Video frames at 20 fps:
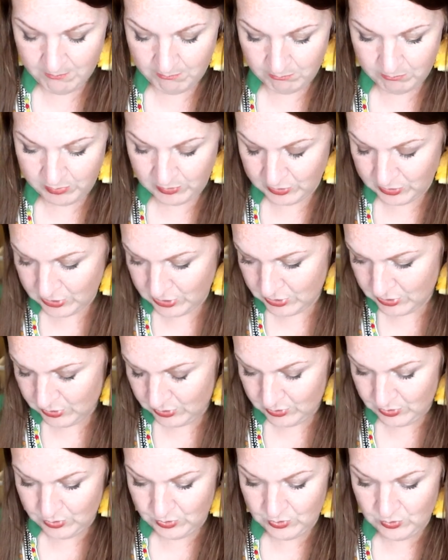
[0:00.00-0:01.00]

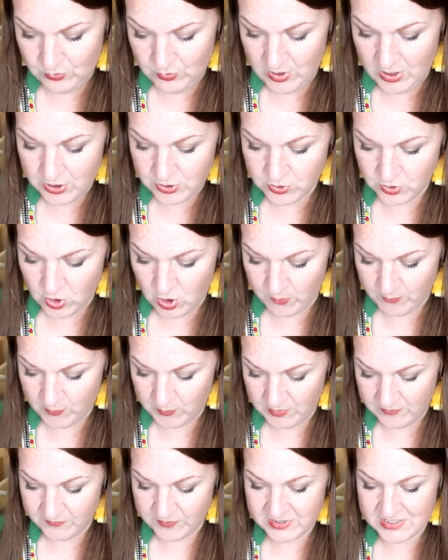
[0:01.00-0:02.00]
blue Under Armour
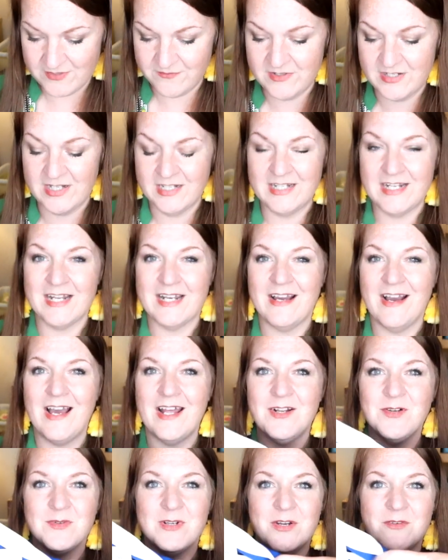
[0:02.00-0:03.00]
one for $7.99.
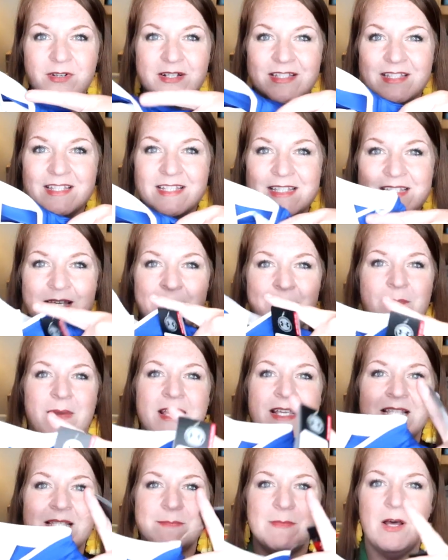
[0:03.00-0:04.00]
I don't know, is this a
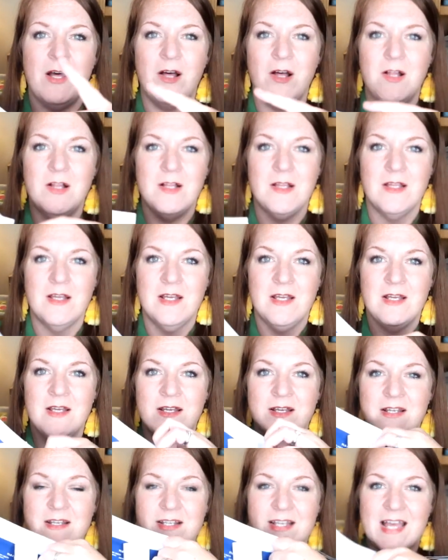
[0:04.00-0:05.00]
baseball
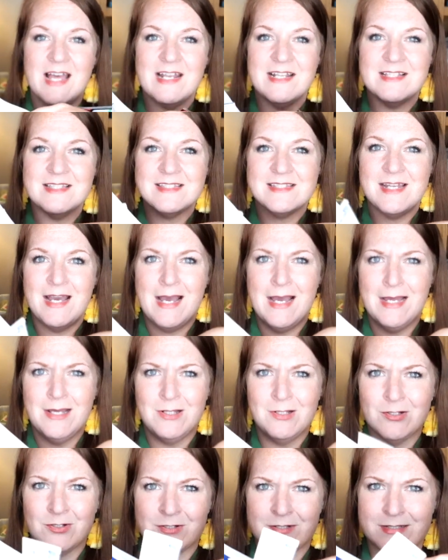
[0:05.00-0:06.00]
kind of
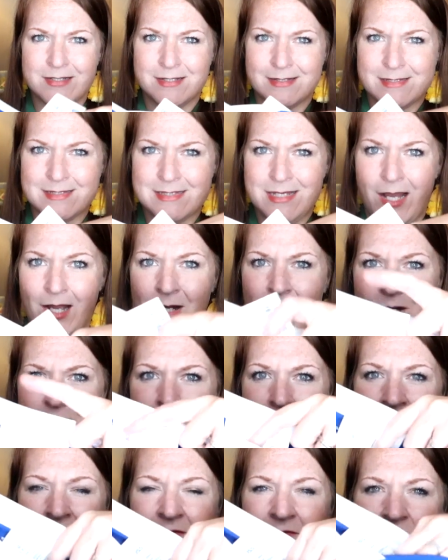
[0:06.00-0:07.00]
style, or is this
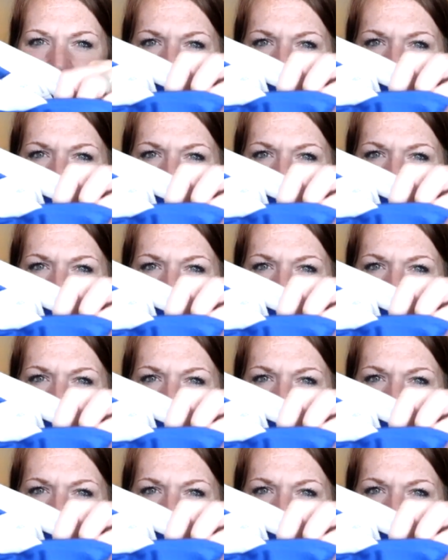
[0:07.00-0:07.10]
soccer? I have